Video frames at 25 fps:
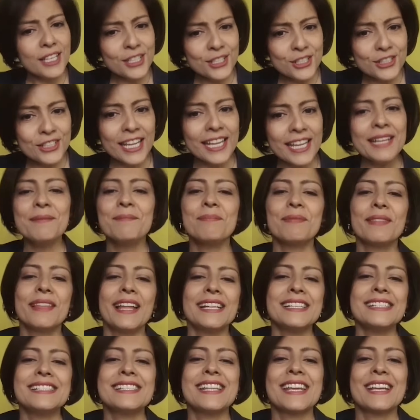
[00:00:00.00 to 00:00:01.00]
Today,
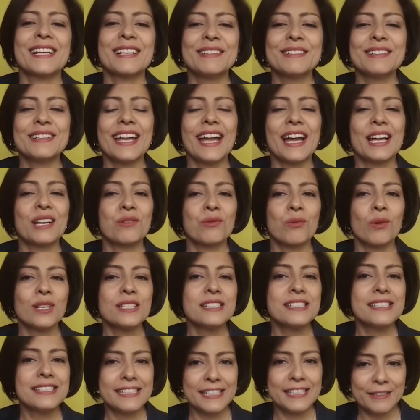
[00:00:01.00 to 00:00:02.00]
let's take a look at
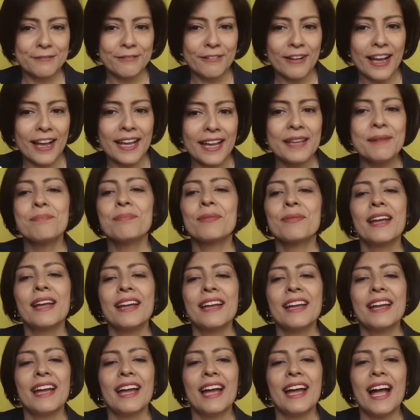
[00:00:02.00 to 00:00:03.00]
what's DeFi,
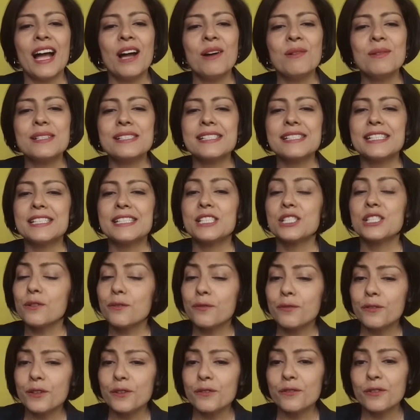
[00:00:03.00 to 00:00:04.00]
how is it
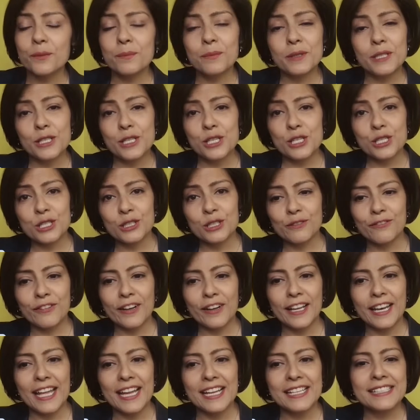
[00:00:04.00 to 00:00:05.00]
different from traditional
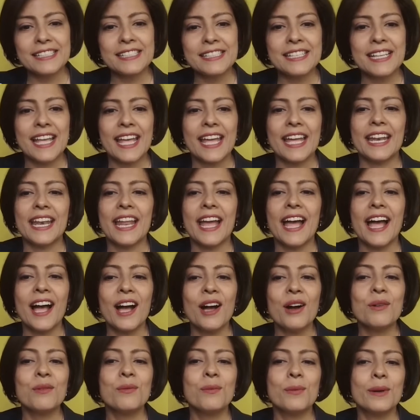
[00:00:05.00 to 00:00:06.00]
finance, and
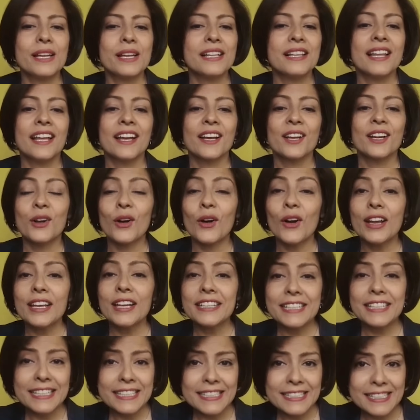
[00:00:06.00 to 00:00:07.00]
how will
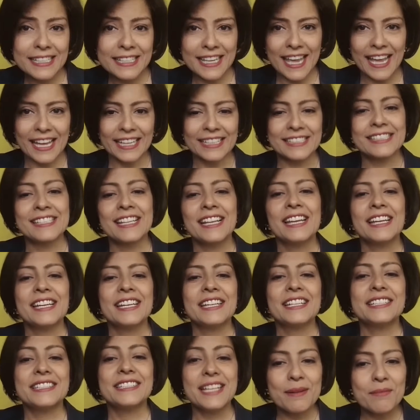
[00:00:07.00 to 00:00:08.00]
CoinDCX
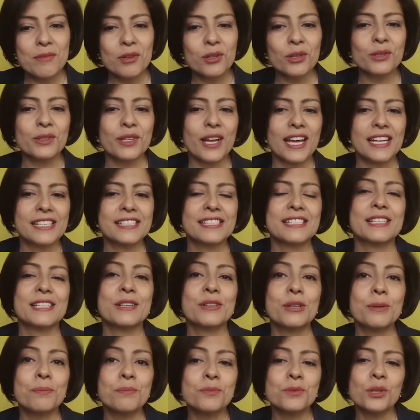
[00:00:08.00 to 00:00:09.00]
democratize the
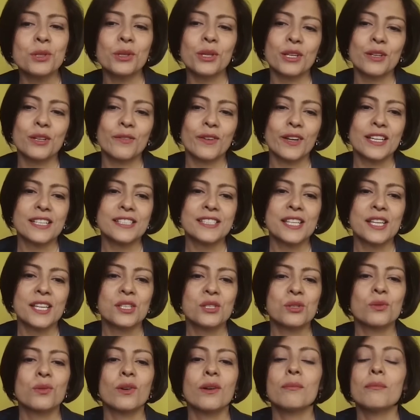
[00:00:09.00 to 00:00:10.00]
crypto universe
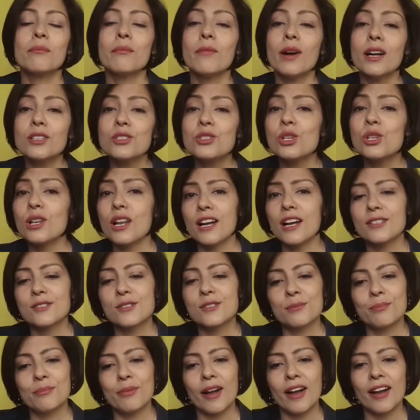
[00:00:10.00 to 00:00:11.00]
to a much
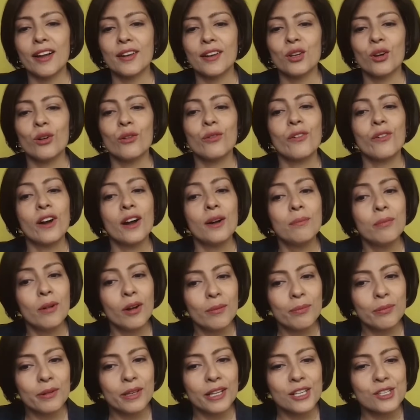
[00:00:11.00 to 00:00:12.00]
larger part of our
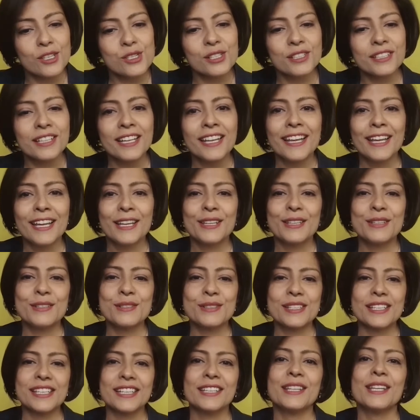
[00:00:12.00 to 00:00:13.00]
population
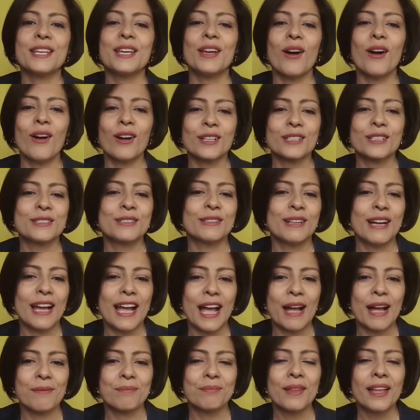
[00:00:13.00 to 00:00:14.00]
using the Okto
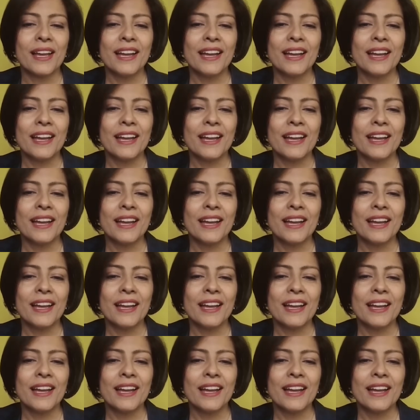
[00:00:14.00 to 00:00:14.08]
app.